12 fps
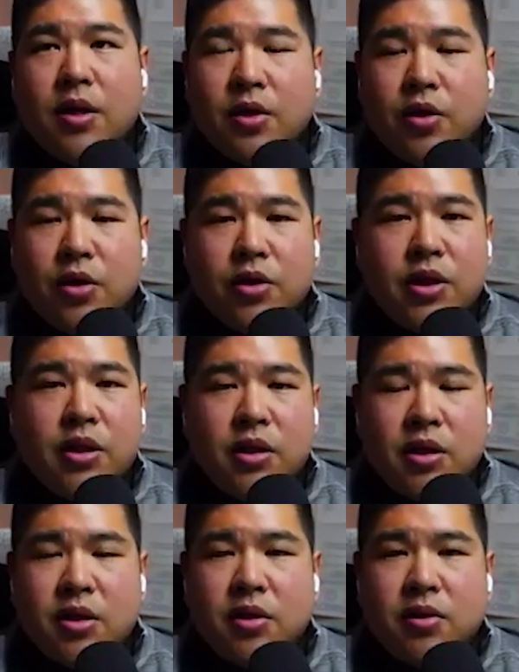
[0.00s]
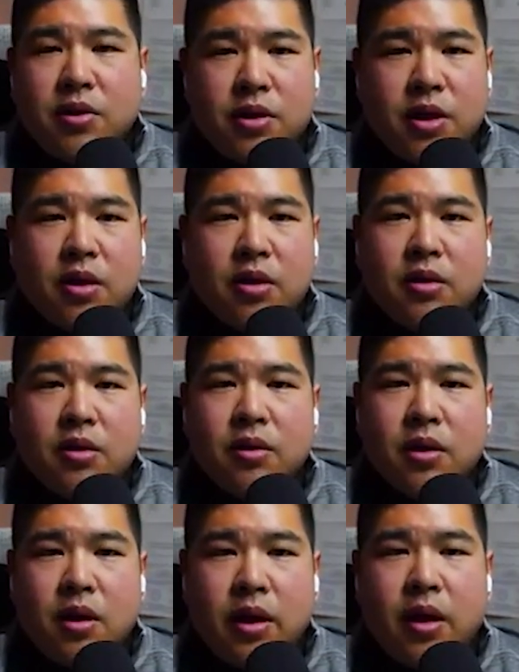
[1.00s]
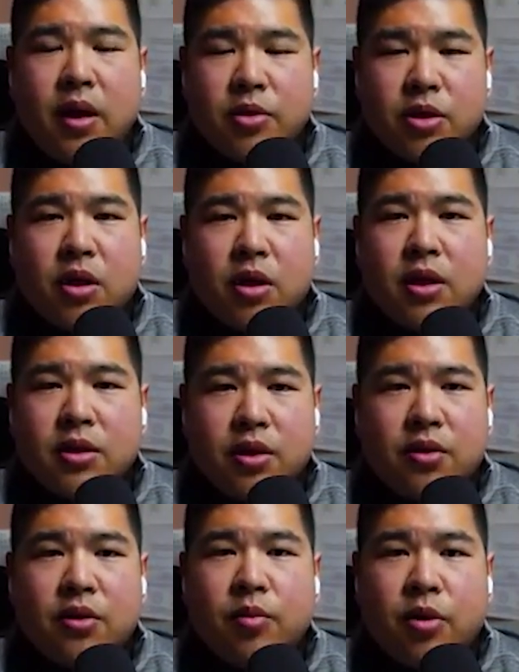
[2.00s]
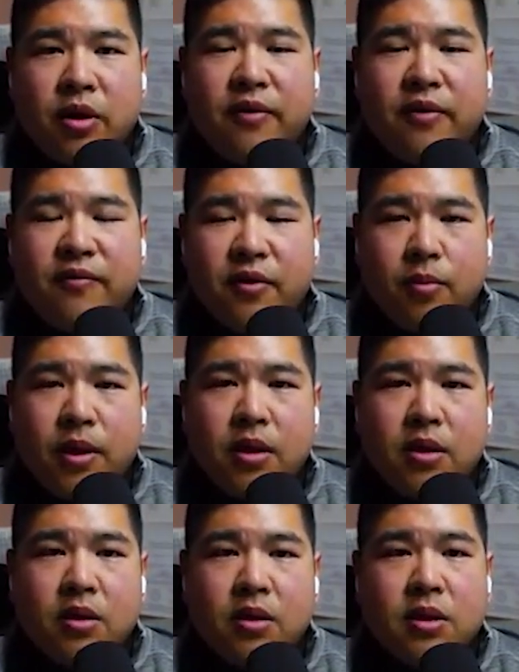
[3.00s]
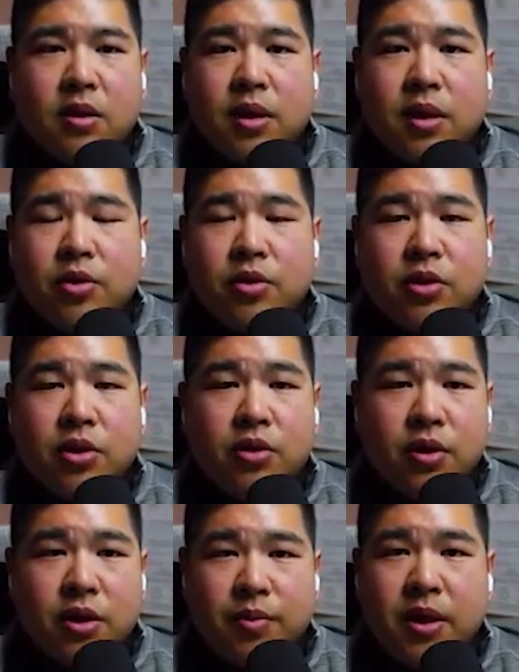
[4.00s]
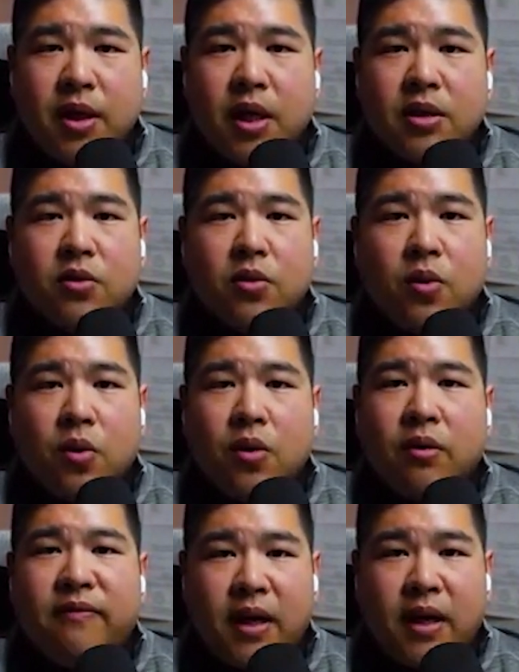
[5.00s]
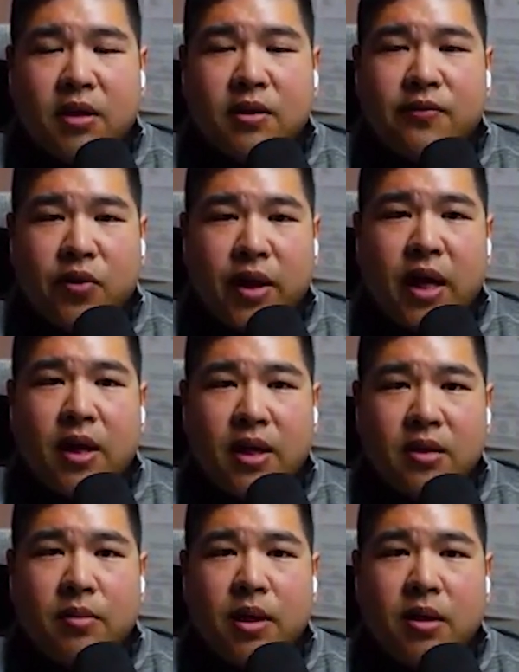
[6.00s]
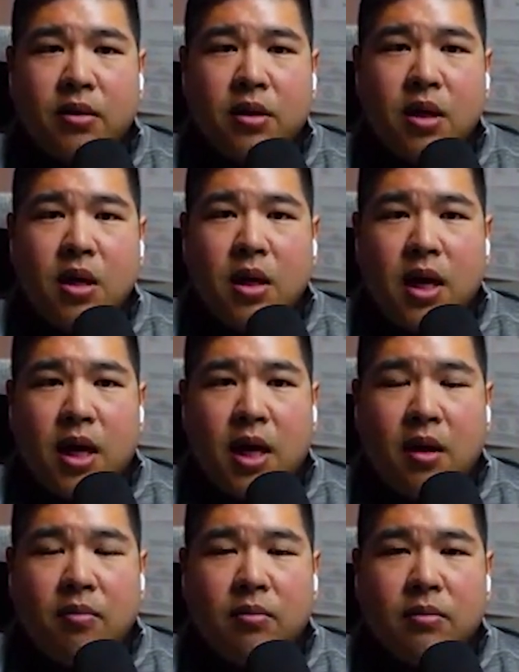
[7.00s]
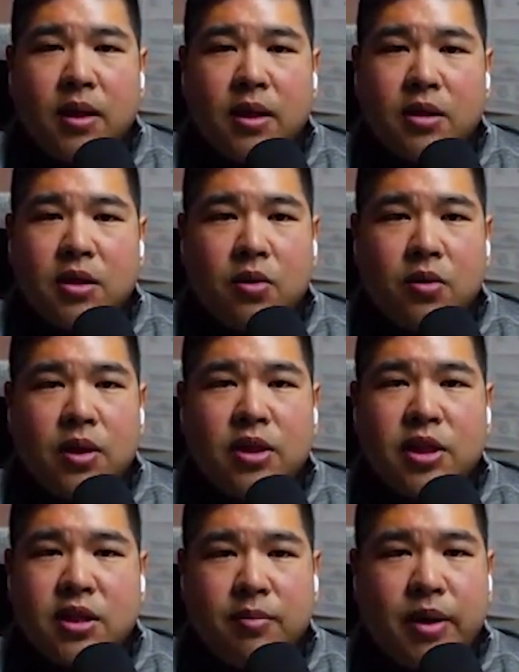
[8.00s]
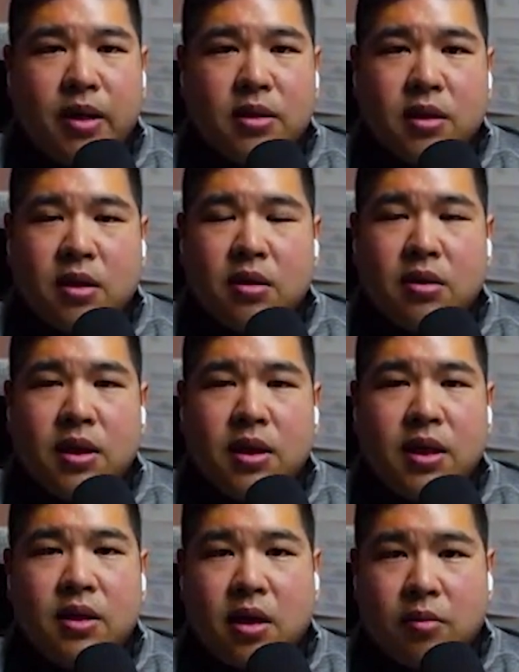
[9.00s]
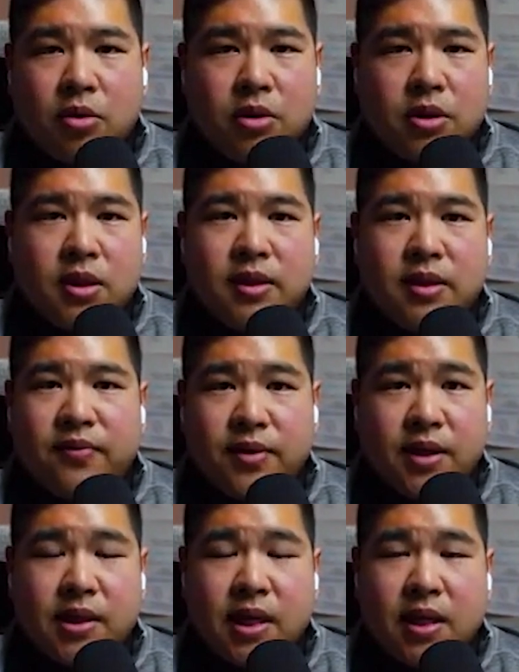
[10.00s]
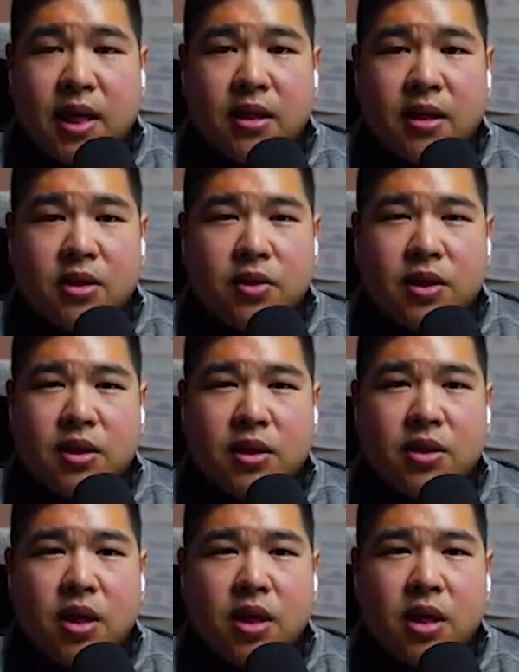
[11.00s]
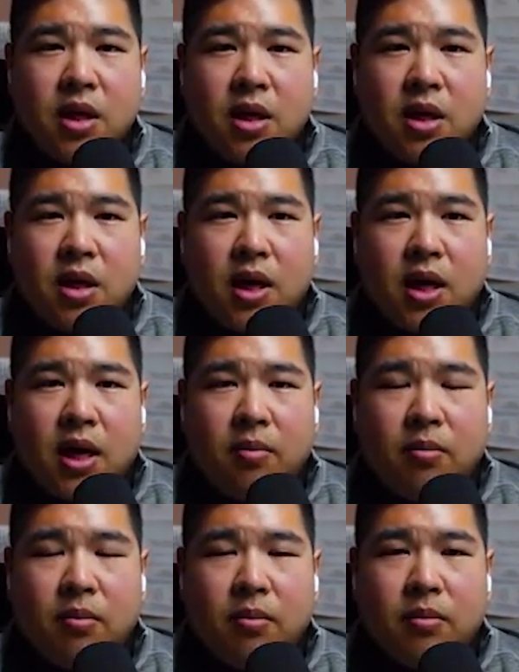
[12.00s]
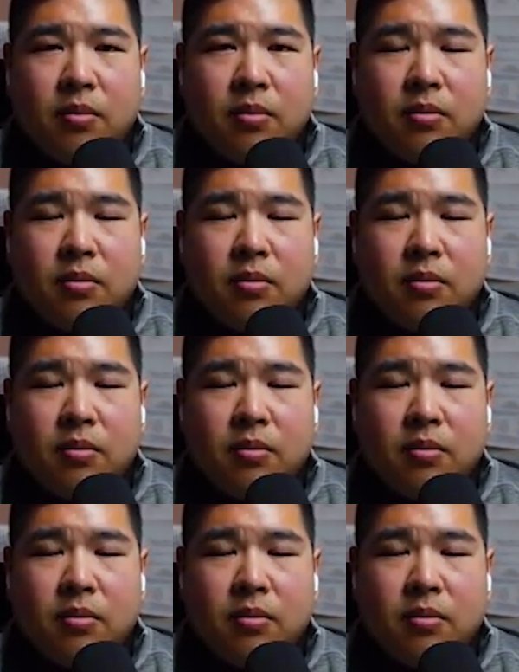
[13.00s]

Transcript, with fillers: they're usually either using Amazon as a third party fulfillment. They're sometimes using USPS or FedEx for that last mile. Um, and so it just depends on the e-commerce and different things like that. And so this is um,